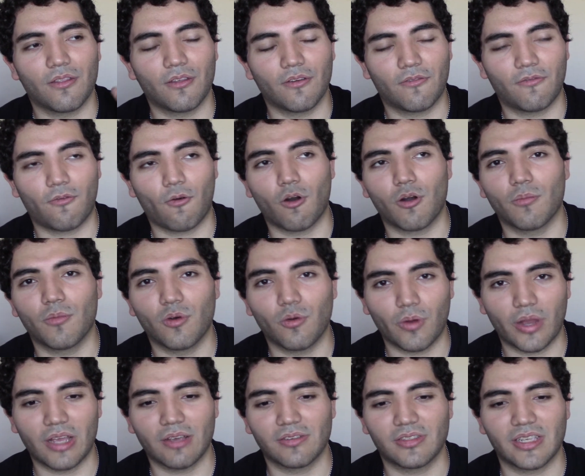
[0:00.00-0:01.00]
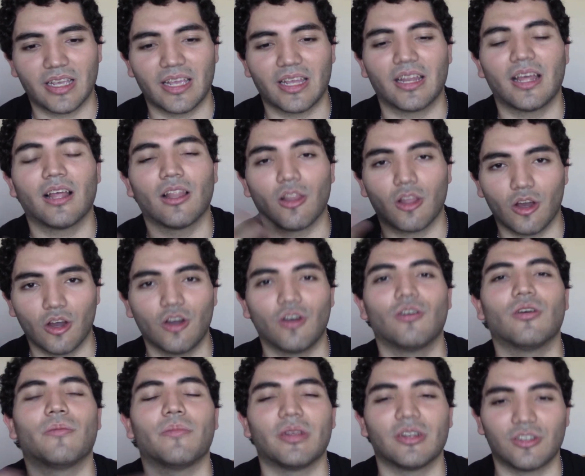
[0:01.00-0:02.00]
formal way of saying hello
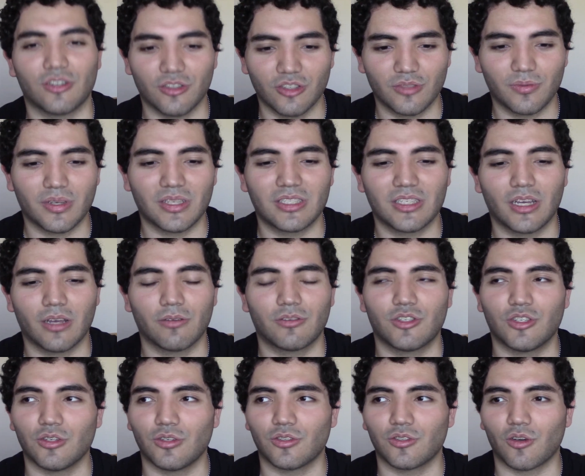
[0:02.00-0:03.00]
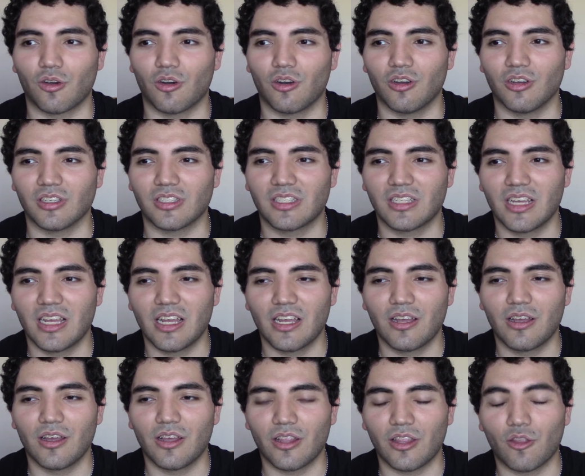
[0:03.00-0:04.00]
and introduce myself to Zoro's,
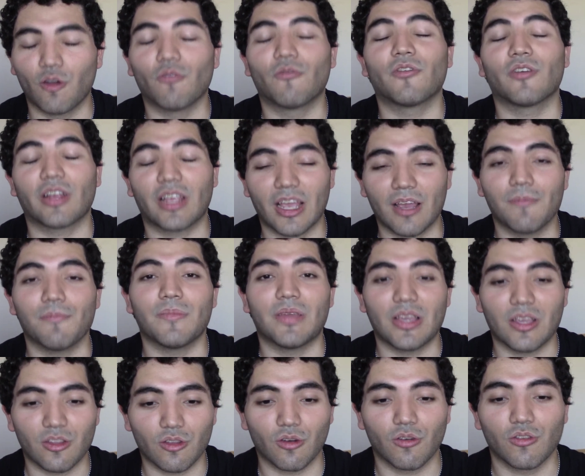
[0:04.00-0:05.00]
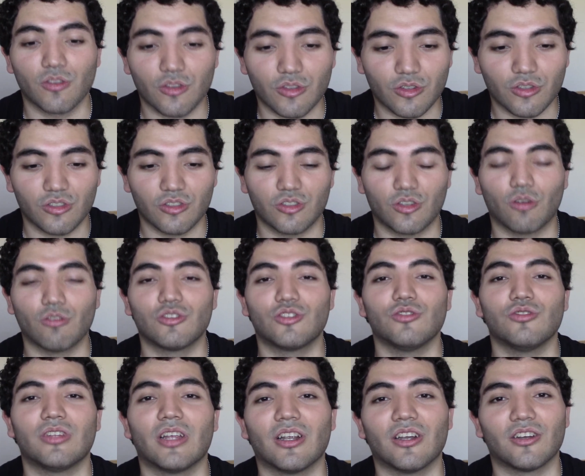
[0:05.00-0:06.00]
don't forget me, don't
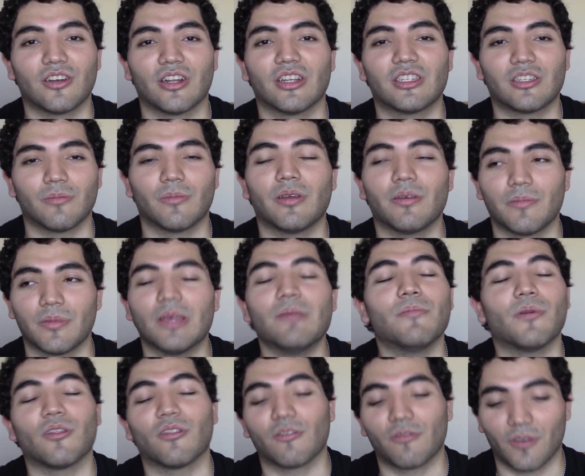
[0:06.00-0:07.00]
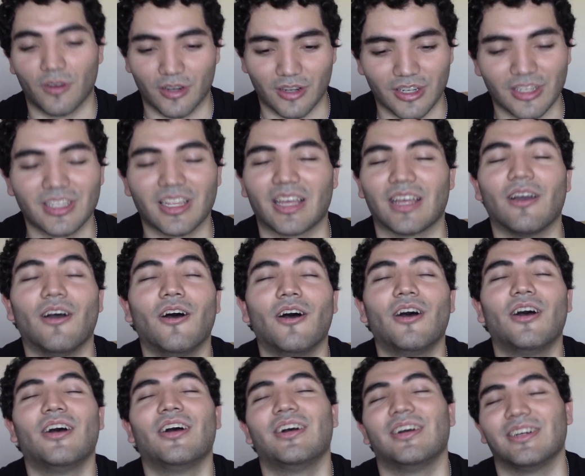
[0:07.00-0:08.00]
you dare underestimate me, motherfucker. It's like,
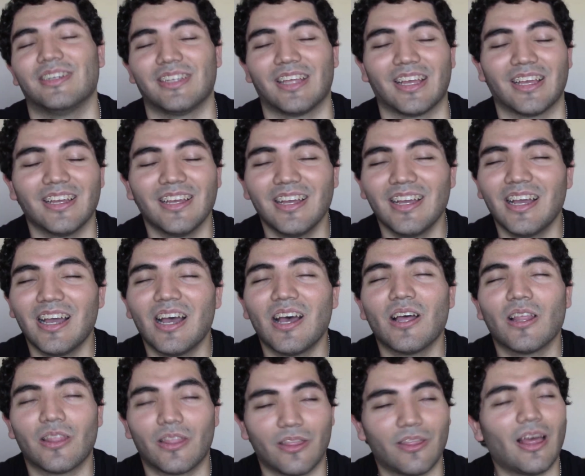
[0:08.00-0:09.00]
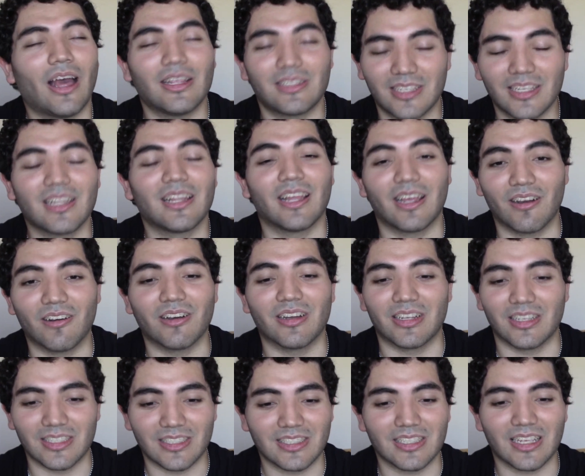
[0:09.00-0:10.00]
that's
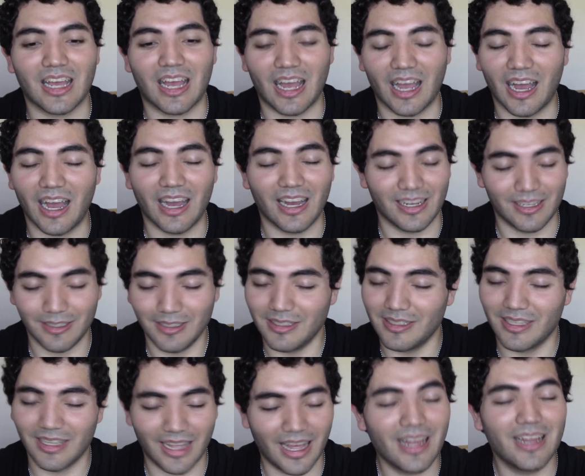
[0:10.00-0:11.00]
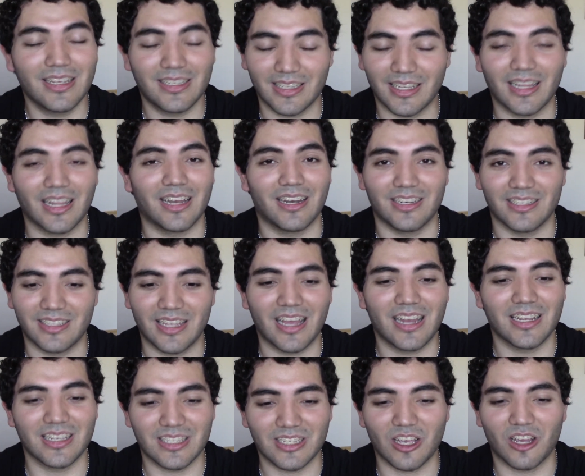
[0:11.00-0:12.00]
hilarious. That is hilarious. That
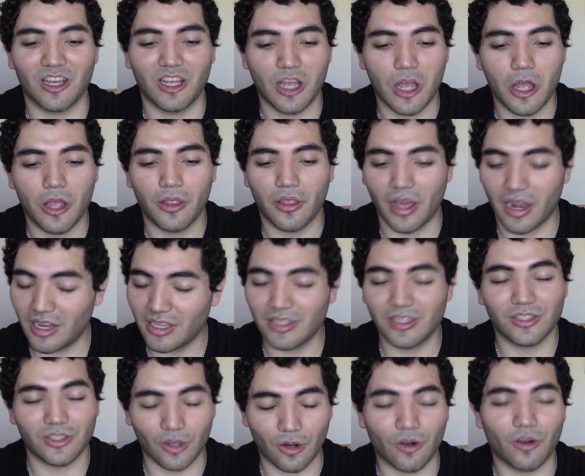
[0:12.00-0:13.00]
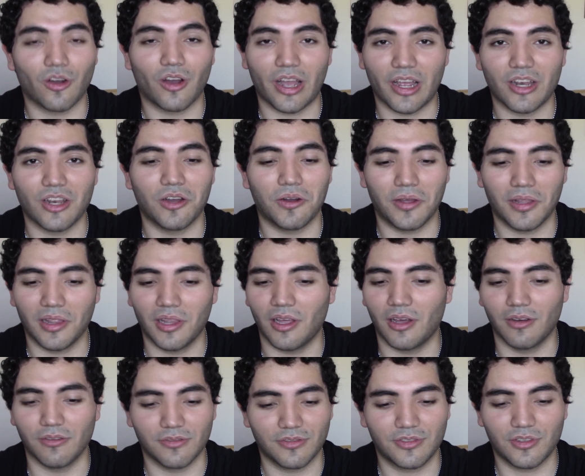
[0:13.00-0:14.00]
is the Zoro I know and
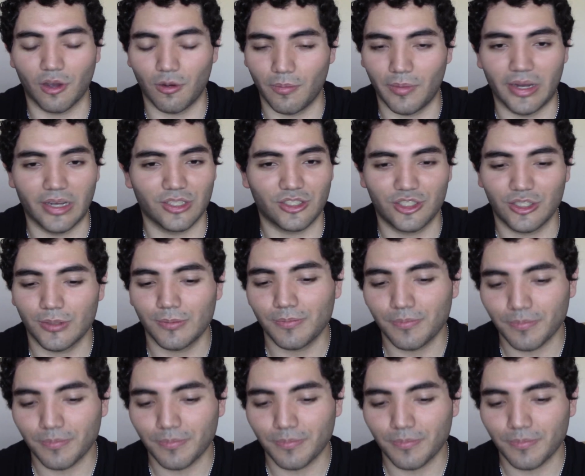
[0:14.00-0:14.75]
love so much.